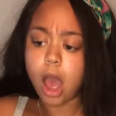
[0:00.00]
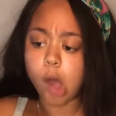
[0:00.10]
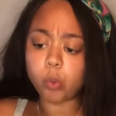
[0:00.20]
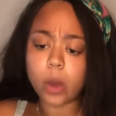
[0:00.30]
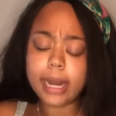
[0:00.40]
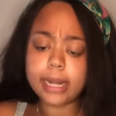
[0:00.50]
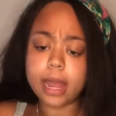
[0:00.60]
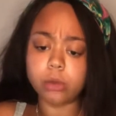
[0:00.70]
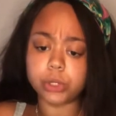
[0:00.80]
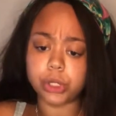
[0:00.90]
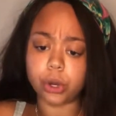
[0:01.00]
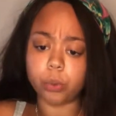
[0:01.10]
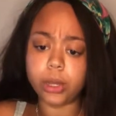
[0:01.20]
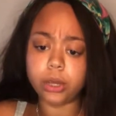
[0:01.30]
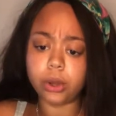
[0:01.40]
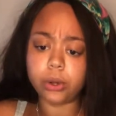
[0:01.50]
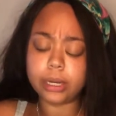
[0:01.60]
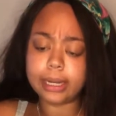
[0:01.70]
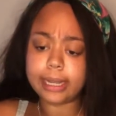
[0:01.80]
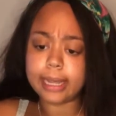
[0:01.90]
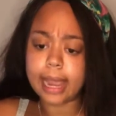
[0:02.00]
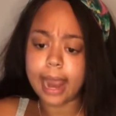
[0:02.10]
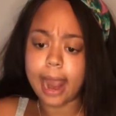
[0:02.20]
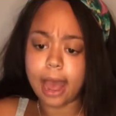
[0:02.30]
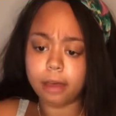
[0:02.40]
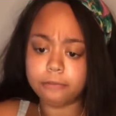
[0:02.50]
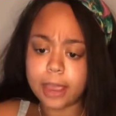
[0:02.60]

Right now, sir, we currently have